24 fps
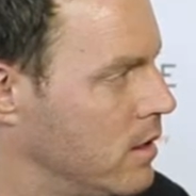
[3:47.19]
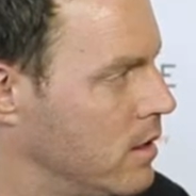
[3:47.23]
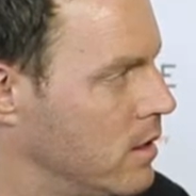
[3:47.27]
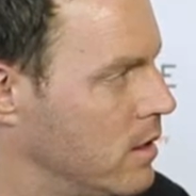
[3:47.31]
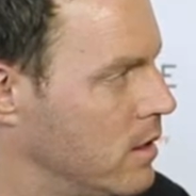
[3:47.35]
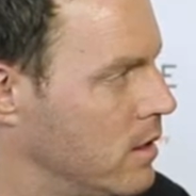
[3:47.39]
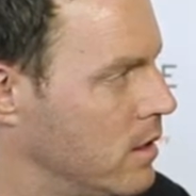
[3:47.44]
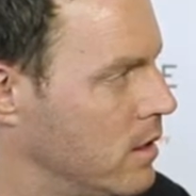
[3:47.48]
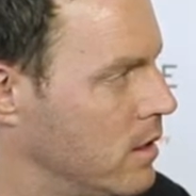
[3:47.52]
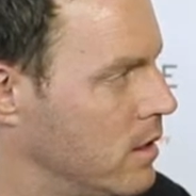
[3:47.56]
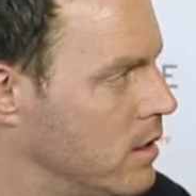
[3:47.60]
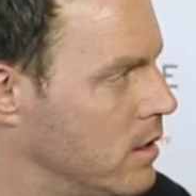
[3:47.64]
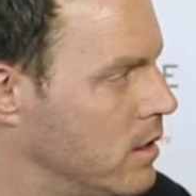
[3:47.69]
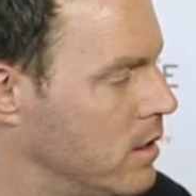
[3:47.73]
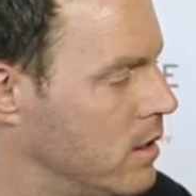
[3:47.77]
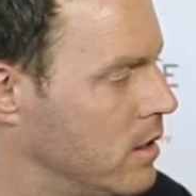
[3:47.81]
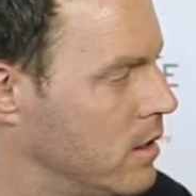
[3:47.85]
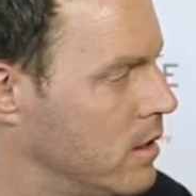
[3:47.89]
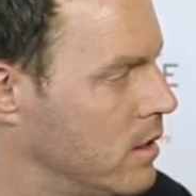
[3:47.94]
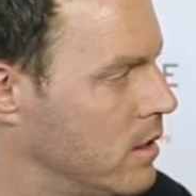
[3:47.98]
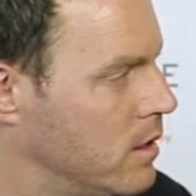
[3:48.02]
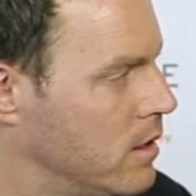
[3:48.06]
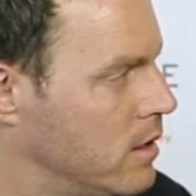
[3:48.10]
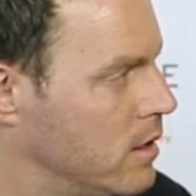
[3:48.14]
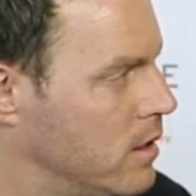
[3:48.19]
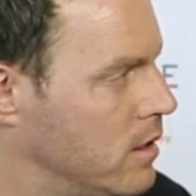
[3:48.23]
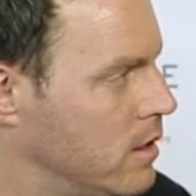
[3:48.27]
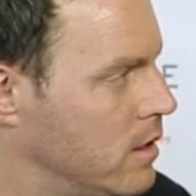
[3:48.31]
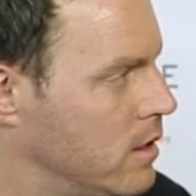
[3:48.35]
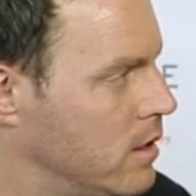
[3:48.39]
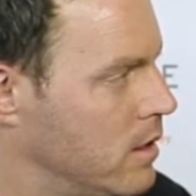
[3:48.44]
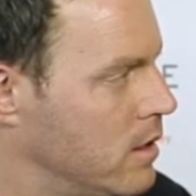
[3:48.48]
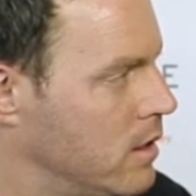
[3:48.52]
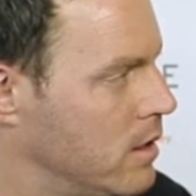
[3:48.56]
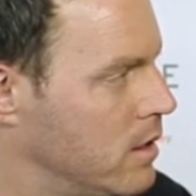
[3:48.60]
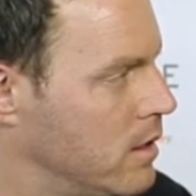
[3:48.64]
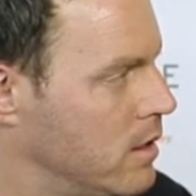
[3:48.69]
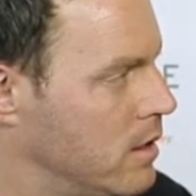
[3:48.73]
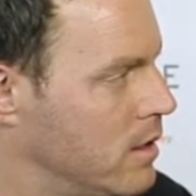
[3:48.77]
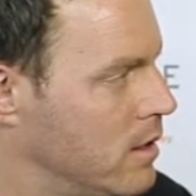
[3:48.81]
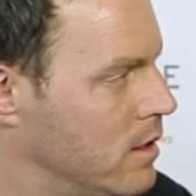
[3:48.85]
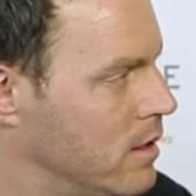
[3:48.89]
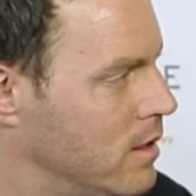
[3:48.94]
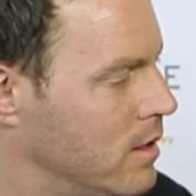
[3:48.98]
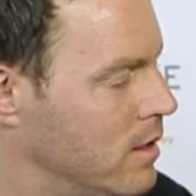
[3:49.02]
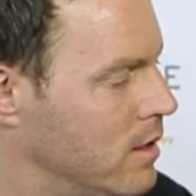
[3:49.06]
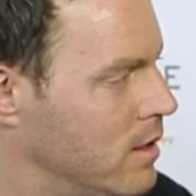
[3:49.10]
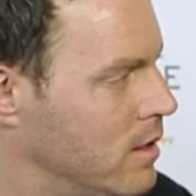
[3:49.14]

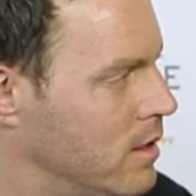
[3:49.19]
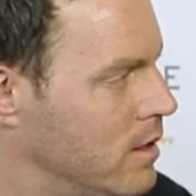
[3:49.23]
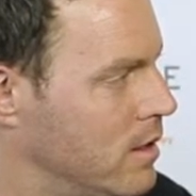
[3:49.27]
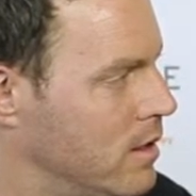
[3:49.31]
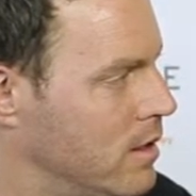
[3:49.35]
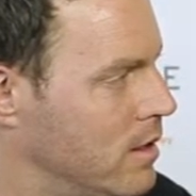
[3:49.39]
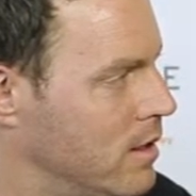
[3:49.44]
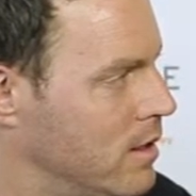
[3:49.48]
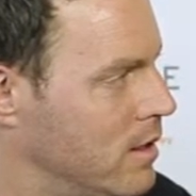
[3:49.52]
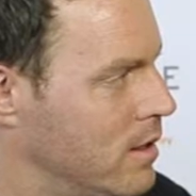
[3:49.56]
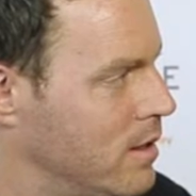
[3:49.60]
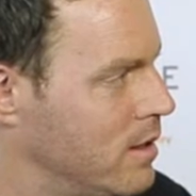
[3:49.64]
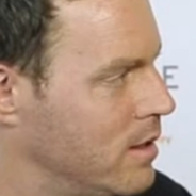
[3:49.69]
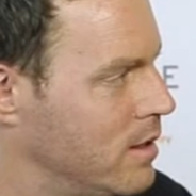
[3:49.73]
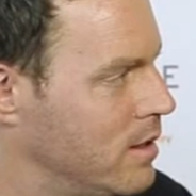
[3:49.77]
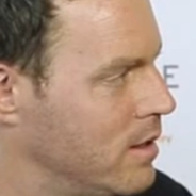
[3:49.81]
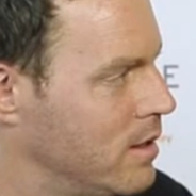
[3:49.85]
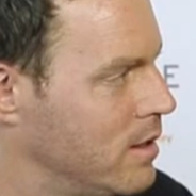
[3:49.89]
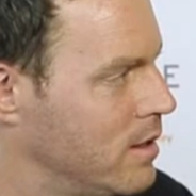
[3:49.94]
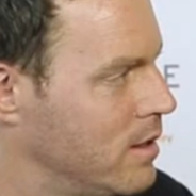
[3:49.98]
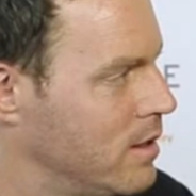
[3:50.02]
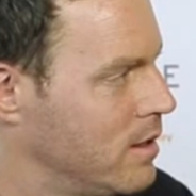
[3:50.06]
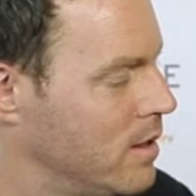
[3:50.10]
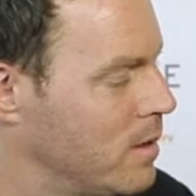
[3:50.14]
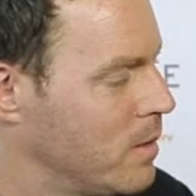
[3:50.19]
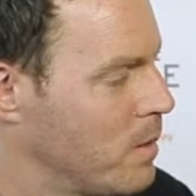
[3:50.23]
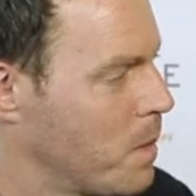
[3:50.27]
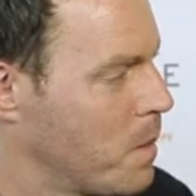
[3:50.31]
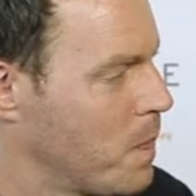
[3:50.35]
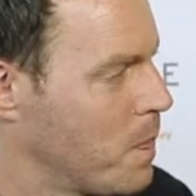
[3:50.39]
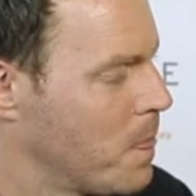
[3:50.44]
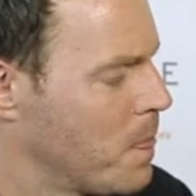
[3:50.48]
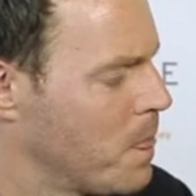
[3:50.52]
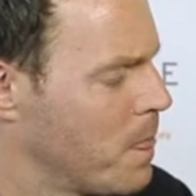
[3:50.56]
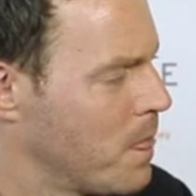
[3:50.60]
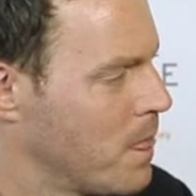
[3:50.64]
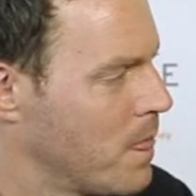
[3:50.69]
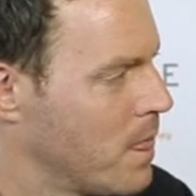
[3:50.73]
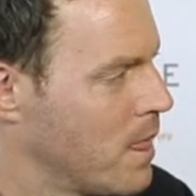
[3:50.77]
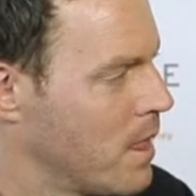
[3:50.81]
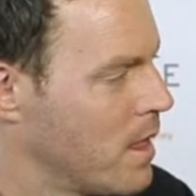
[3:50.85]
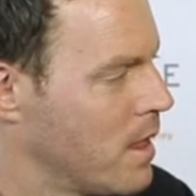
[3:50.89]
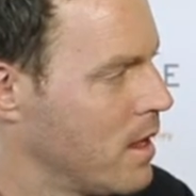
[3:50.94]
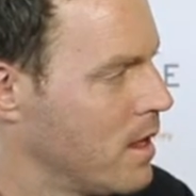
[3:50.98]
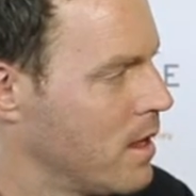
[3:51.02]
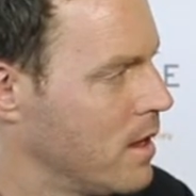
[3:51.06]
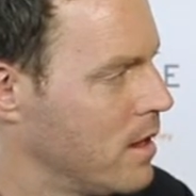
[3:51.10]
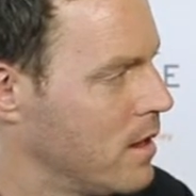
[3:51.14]

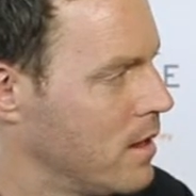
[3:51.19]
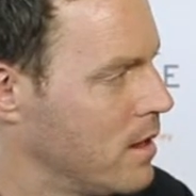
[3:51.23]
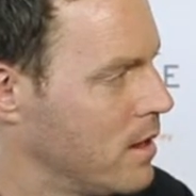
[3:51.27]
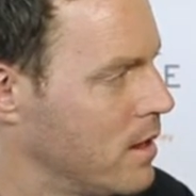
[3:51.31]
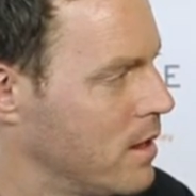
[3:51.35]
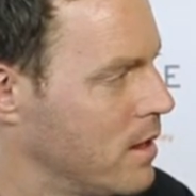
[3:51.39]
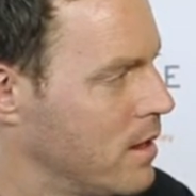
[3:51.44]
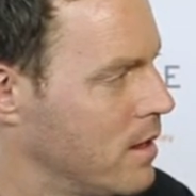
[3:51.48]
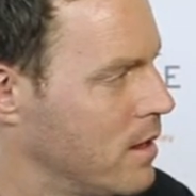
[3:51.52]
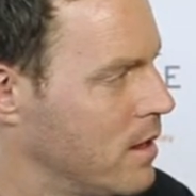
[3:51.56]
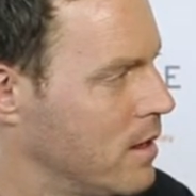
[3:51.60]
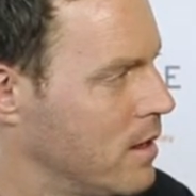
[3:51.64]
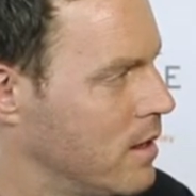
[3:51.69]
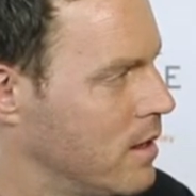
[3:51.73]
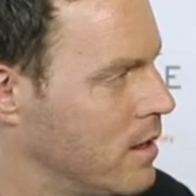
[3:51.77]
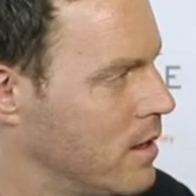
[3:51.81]
The person shown says nothing.